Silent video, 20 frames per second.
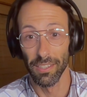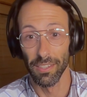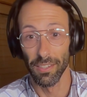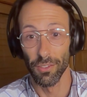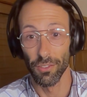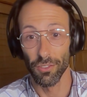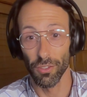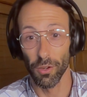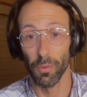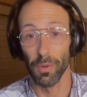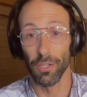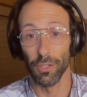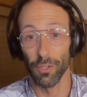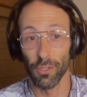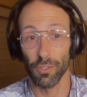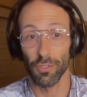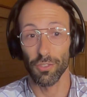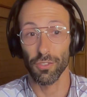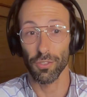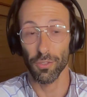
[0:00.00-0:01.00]
So what you're
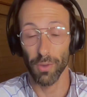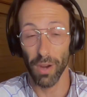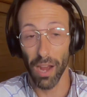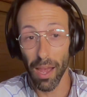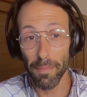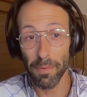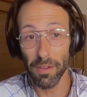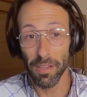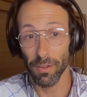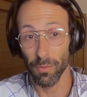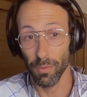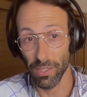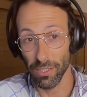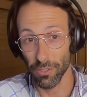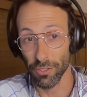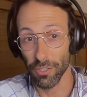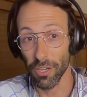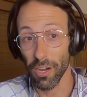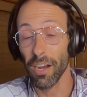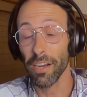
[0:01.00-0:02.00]
describing when you're
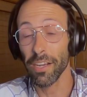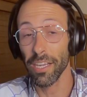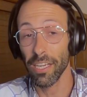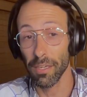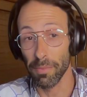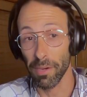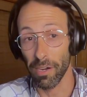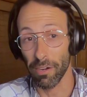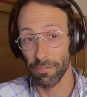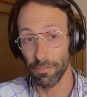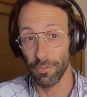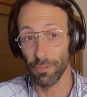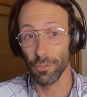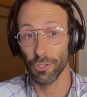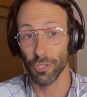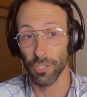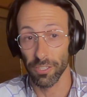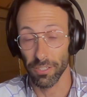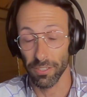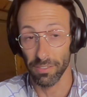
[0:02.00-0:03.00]
talking about
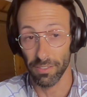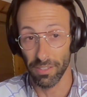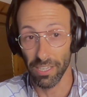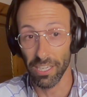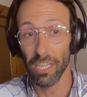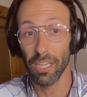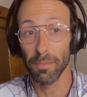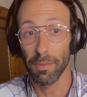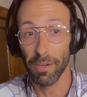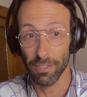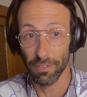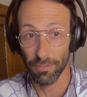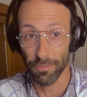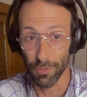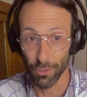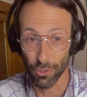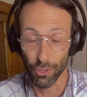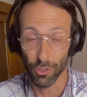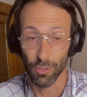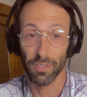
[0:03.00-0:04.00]
future, thinking about the
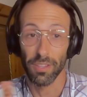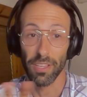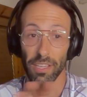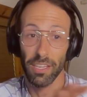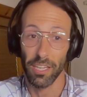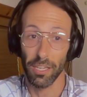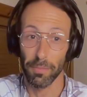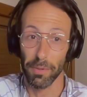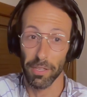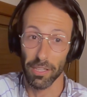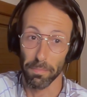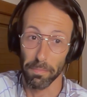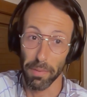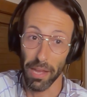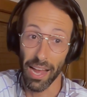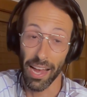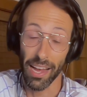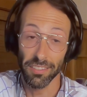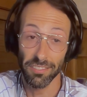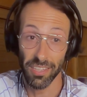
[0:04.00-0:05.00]
future or thinking about the
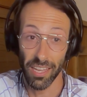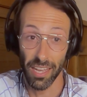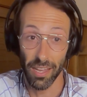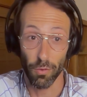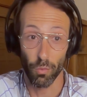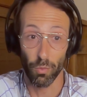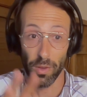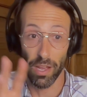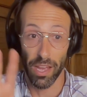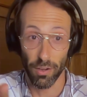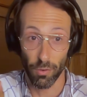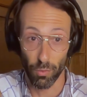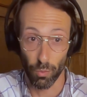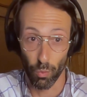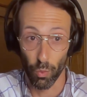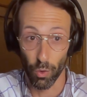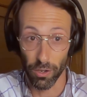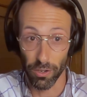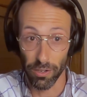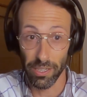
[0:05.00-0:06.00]
past and
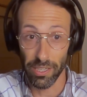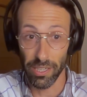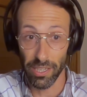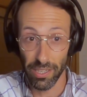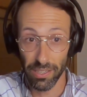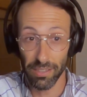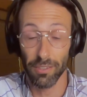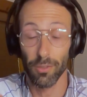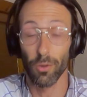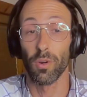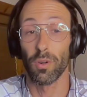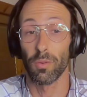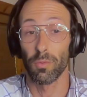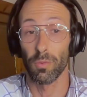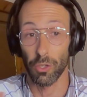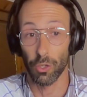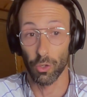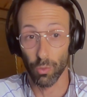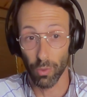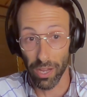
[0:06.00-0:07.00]
worrying or
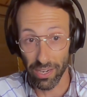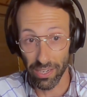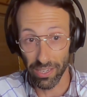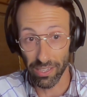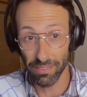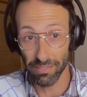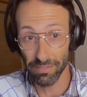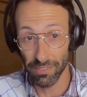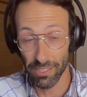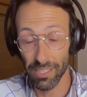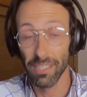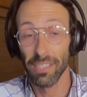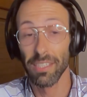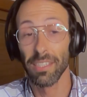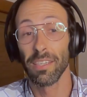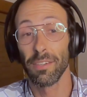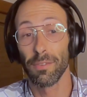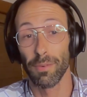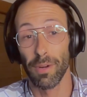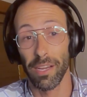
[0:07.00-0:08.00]
regretting,
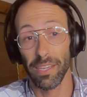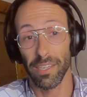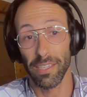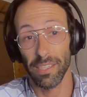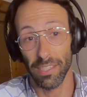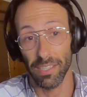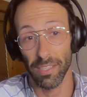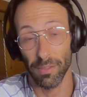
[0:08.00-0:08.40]
right?